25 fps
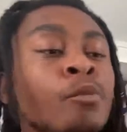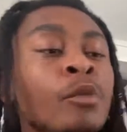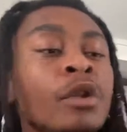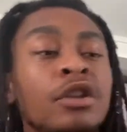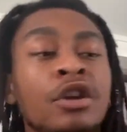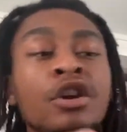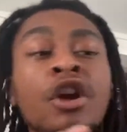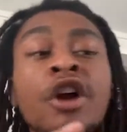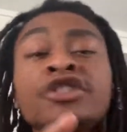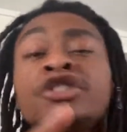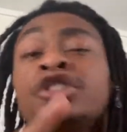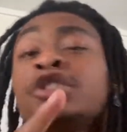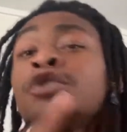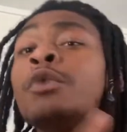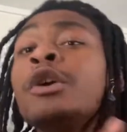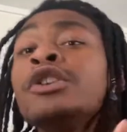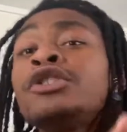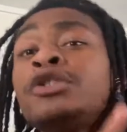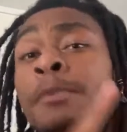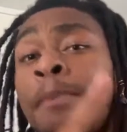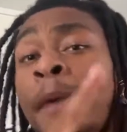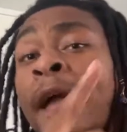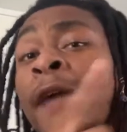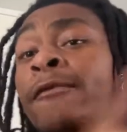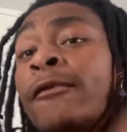The narcissist wants
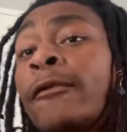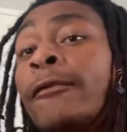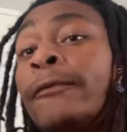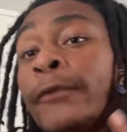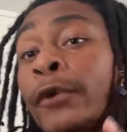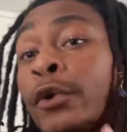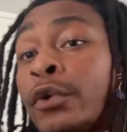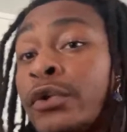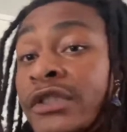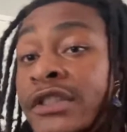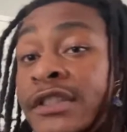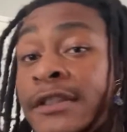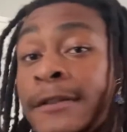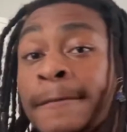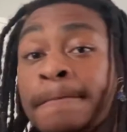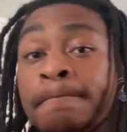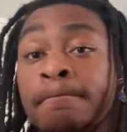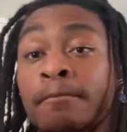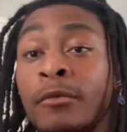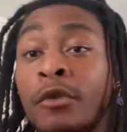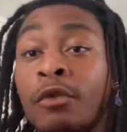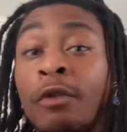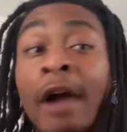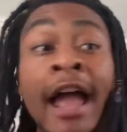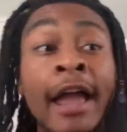you to pay for fruits.
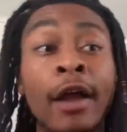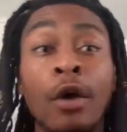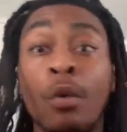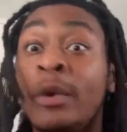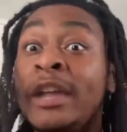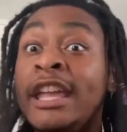Right?